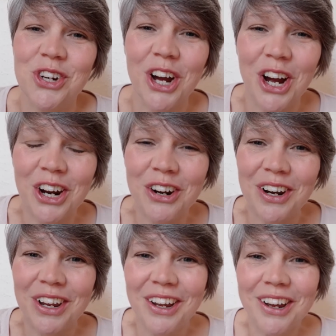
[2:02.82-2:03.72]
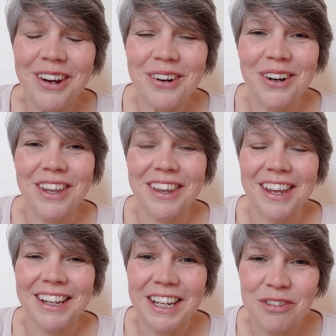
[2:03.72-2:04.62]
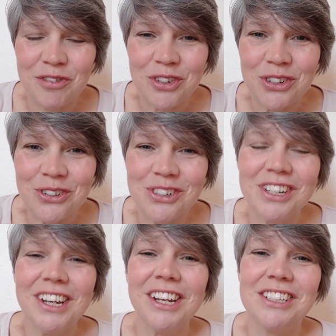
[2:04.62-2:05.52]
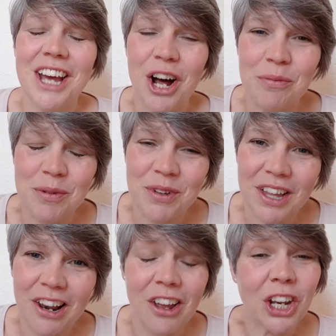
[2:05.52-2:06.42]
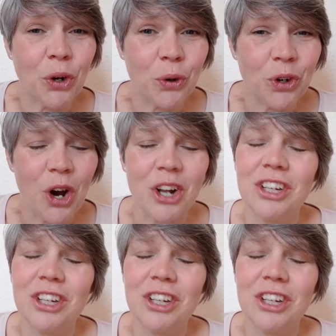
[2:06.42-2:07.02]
are hungry, whether they need food to help them with their learning or not.